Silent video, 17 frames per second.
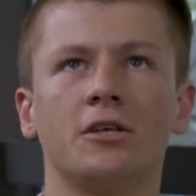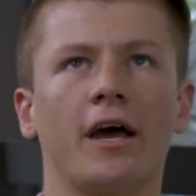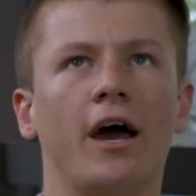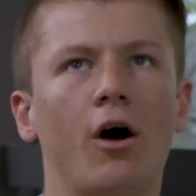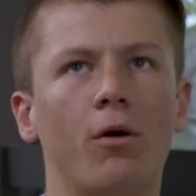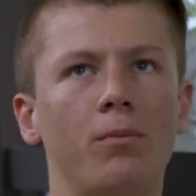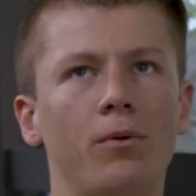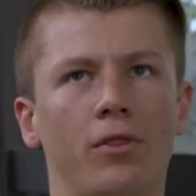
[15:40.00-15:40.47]

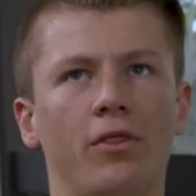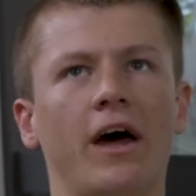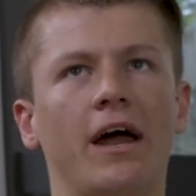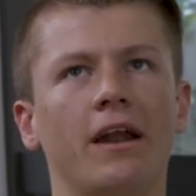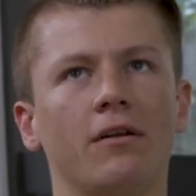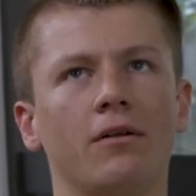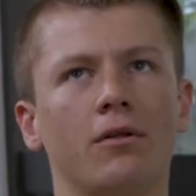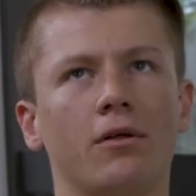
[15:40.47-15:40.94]
help with
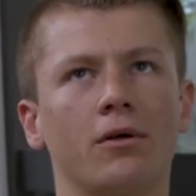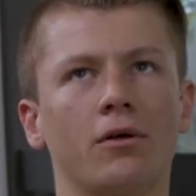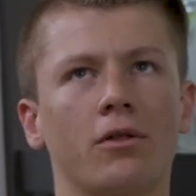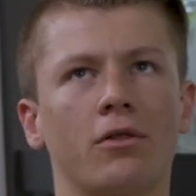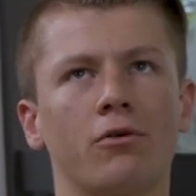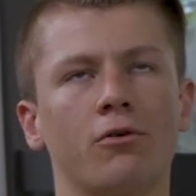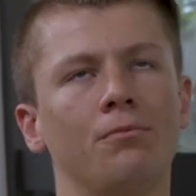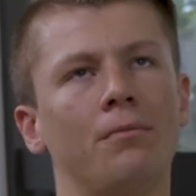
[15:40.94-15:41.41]
that
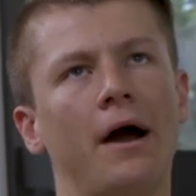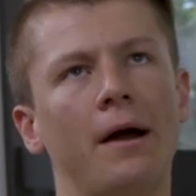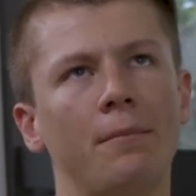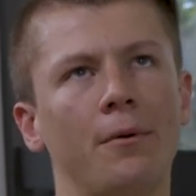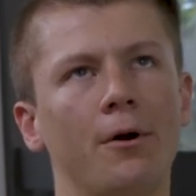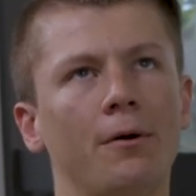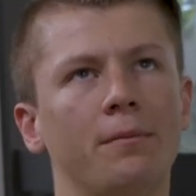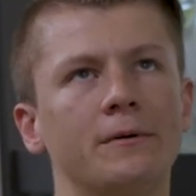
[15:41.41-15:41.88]
through my
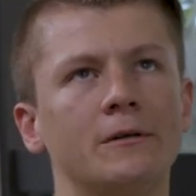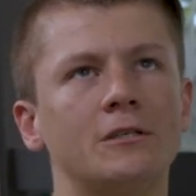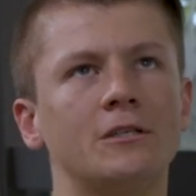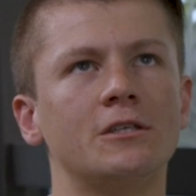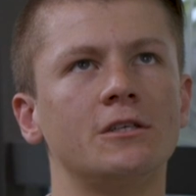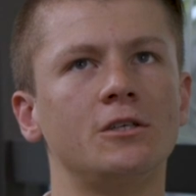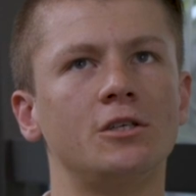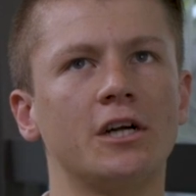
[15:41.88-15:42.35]

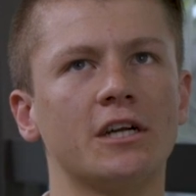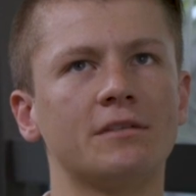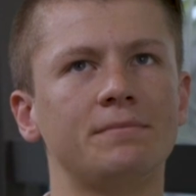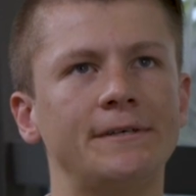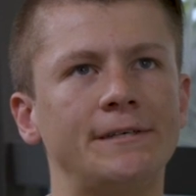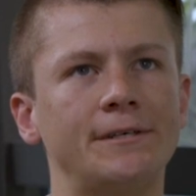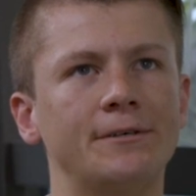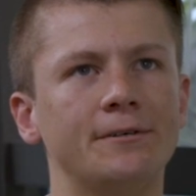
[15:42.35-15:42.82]
purpose,
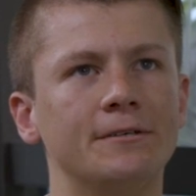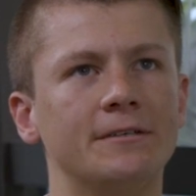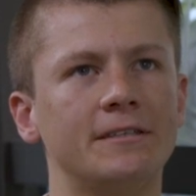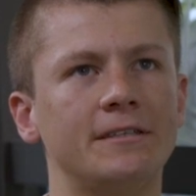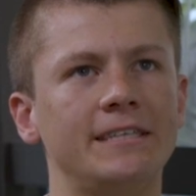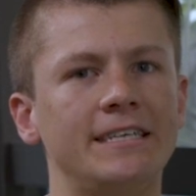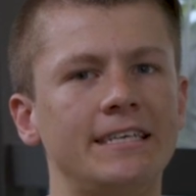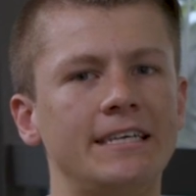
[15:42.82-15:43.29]
just
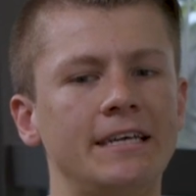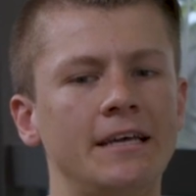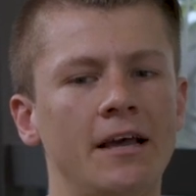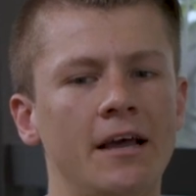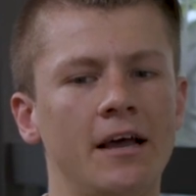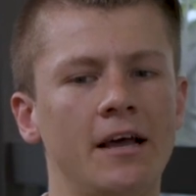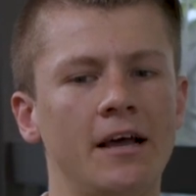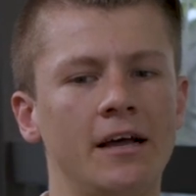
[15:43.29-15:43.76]
because the
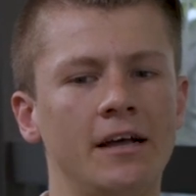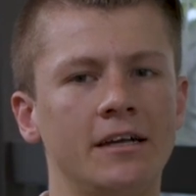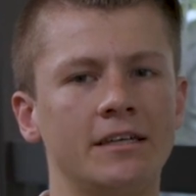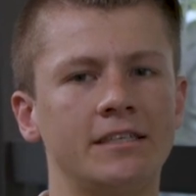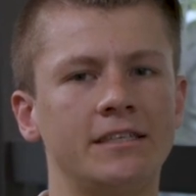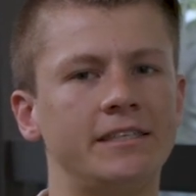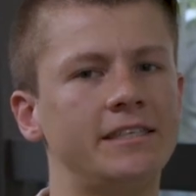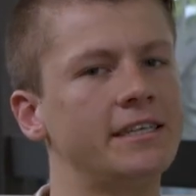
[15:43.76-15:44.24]

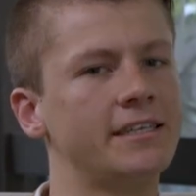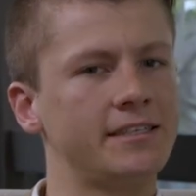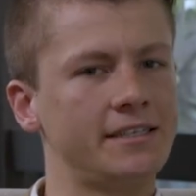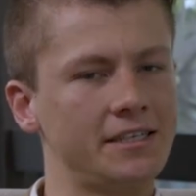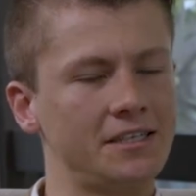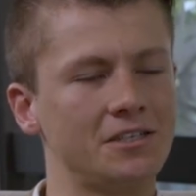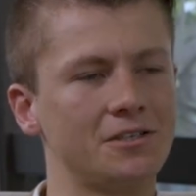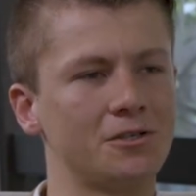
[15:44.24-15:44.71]

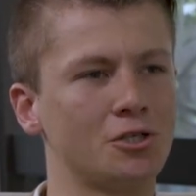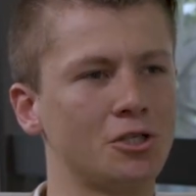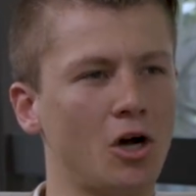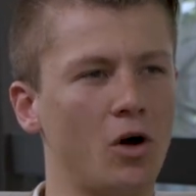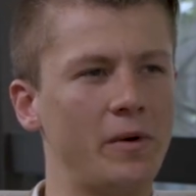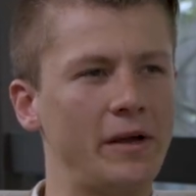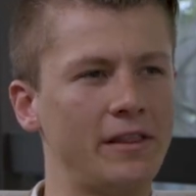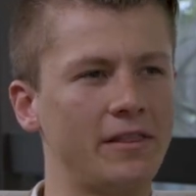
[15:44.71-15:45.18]
statistics are
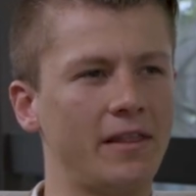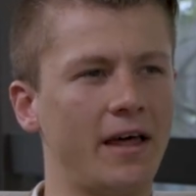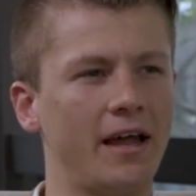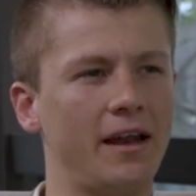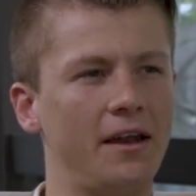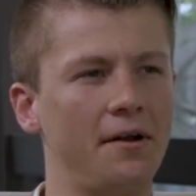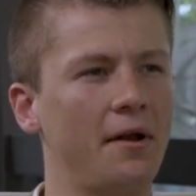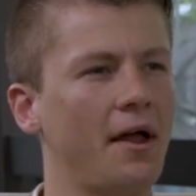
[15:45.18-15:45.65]
showing
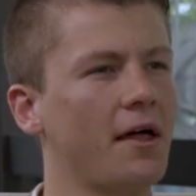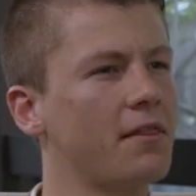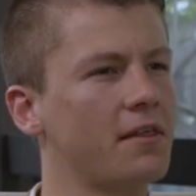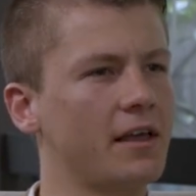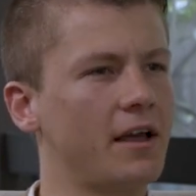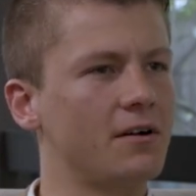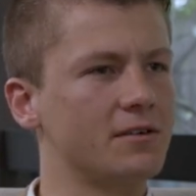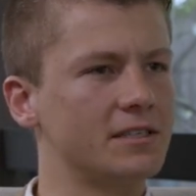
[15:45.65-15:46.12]
that
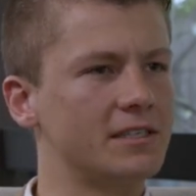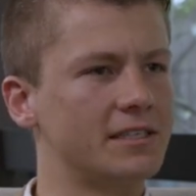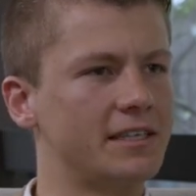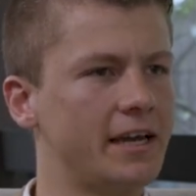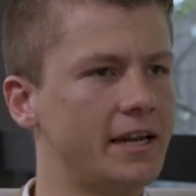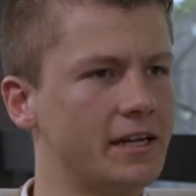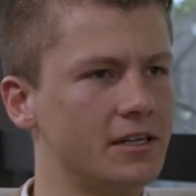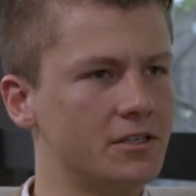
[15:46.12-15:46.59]
nothing else is
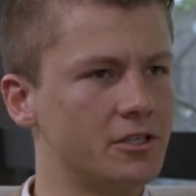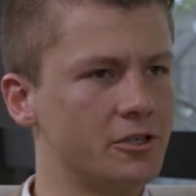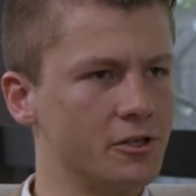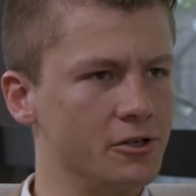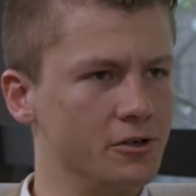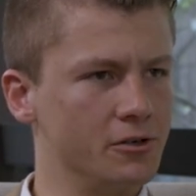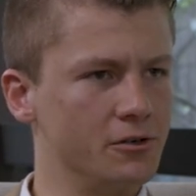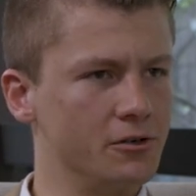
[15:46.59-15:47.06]
getting
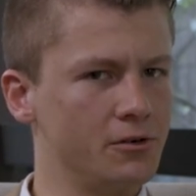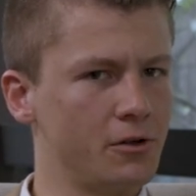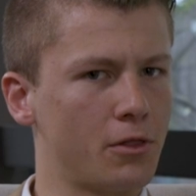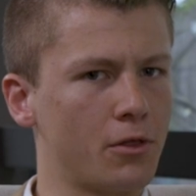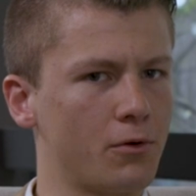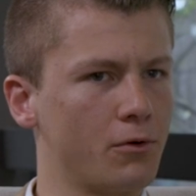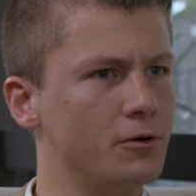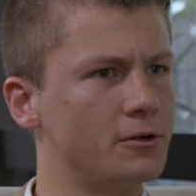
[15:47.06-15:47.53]

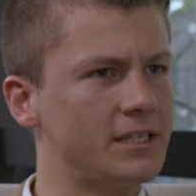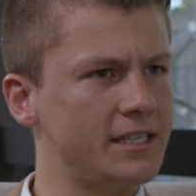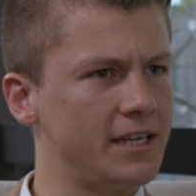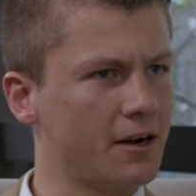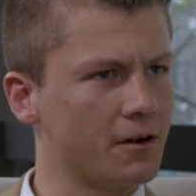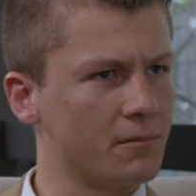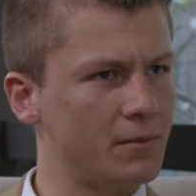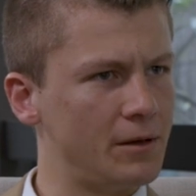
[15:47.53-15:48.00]
through to
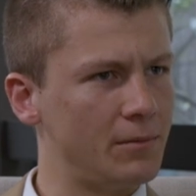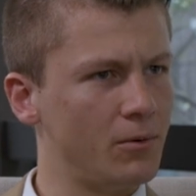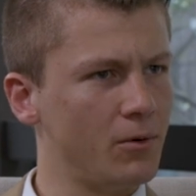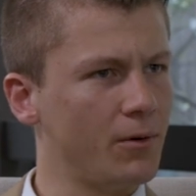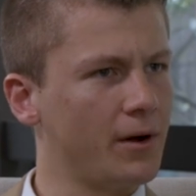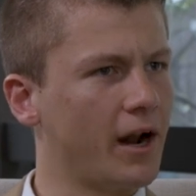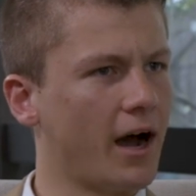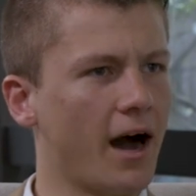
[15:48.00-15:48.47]
young
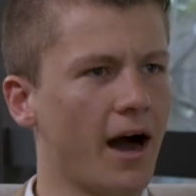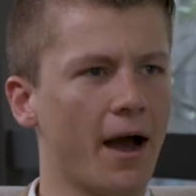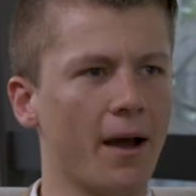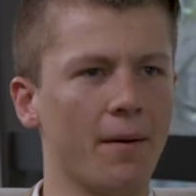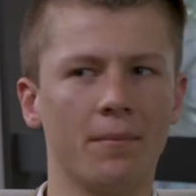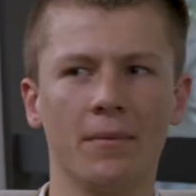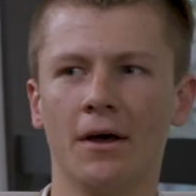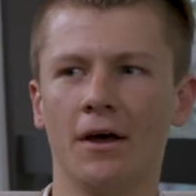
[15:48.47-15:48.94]
people. And
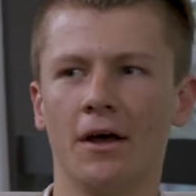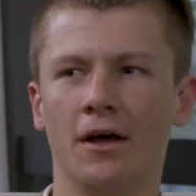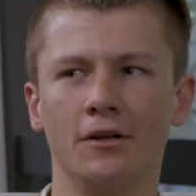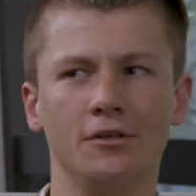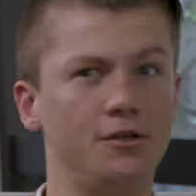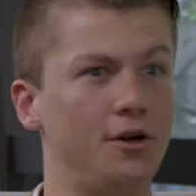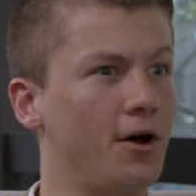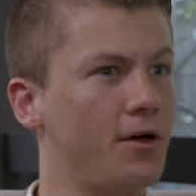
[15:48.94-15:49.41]
I
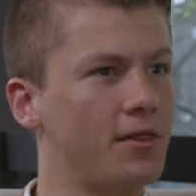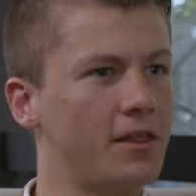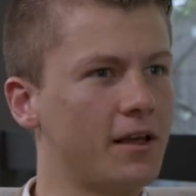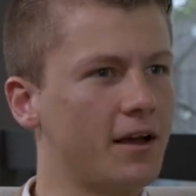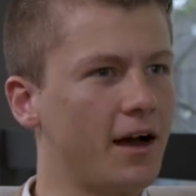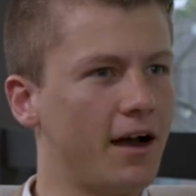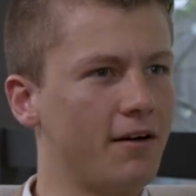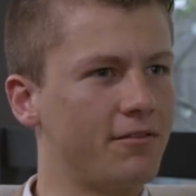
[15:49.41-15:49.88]
don't
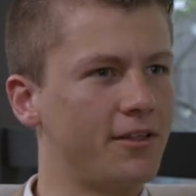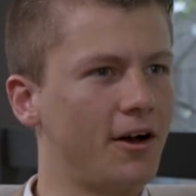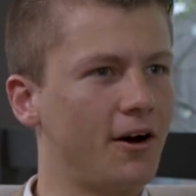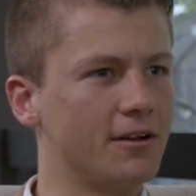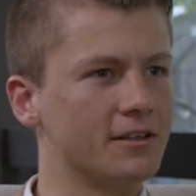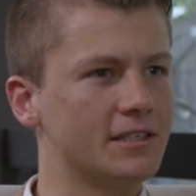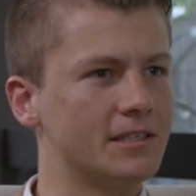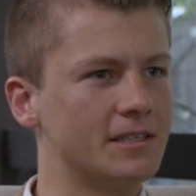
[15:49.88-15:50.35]
think I have the
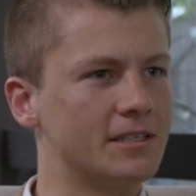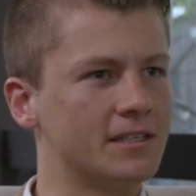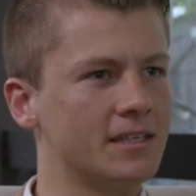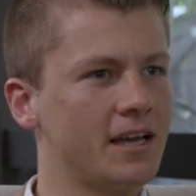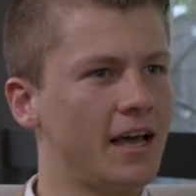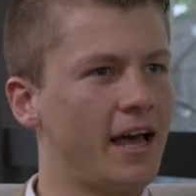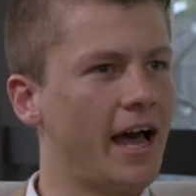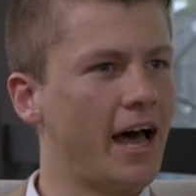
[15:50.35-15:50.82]

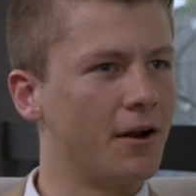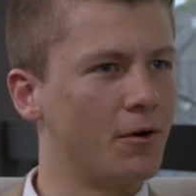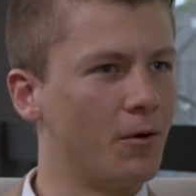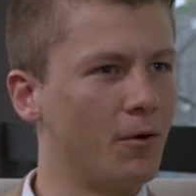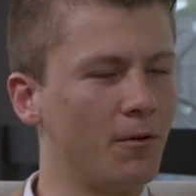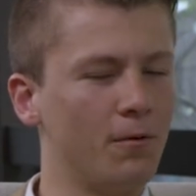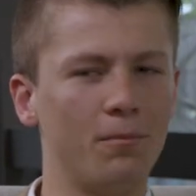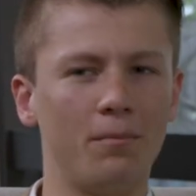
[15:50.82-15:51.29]
answers at
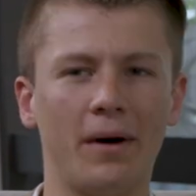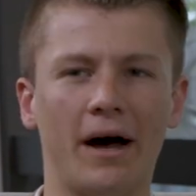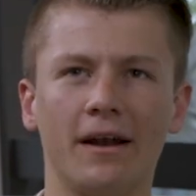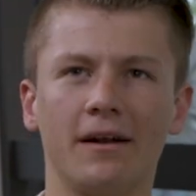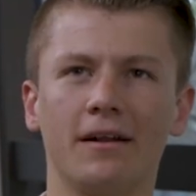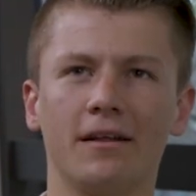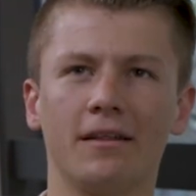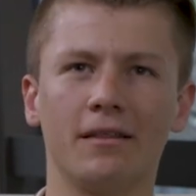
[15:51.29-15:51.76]
all,
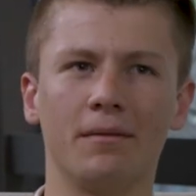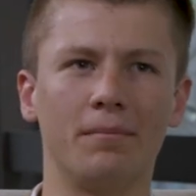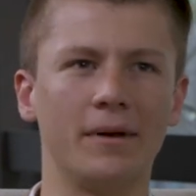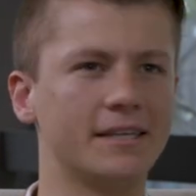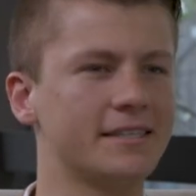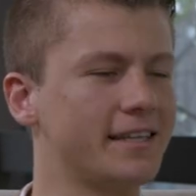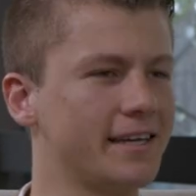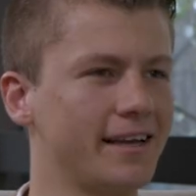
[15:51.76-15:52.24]
but the
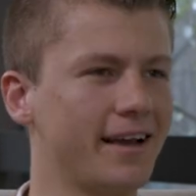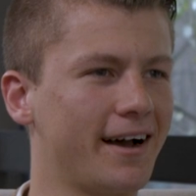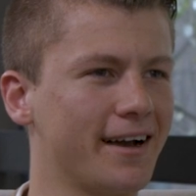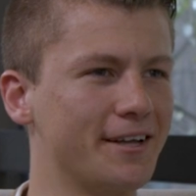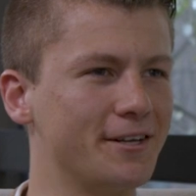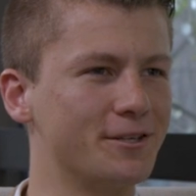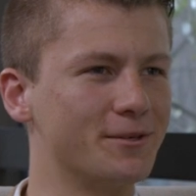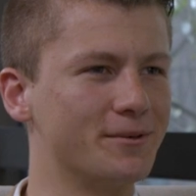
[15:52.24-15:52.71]
best thing
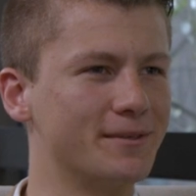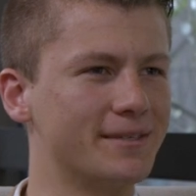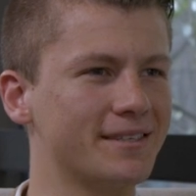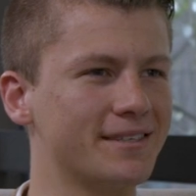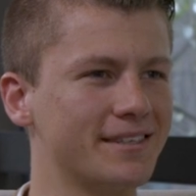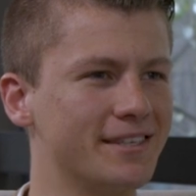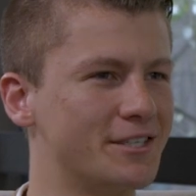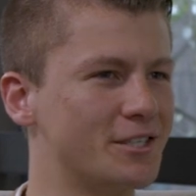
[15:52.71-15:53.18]
I can do
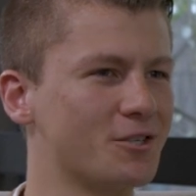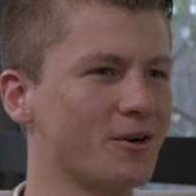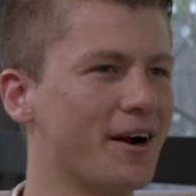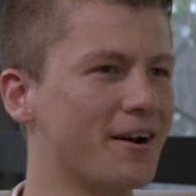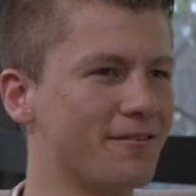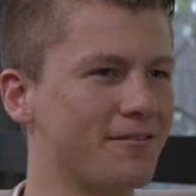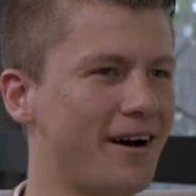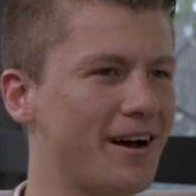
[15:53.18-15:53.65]
is
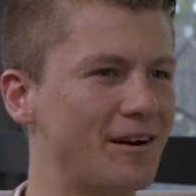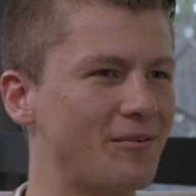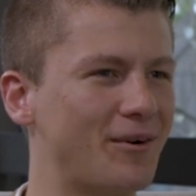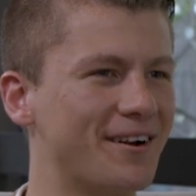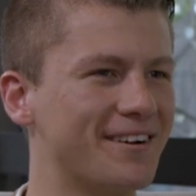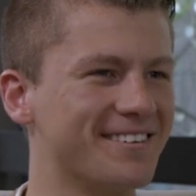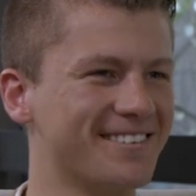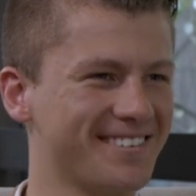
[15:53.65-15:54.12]
try to find
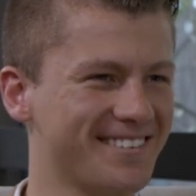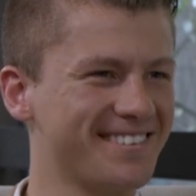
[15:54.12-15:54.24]
one.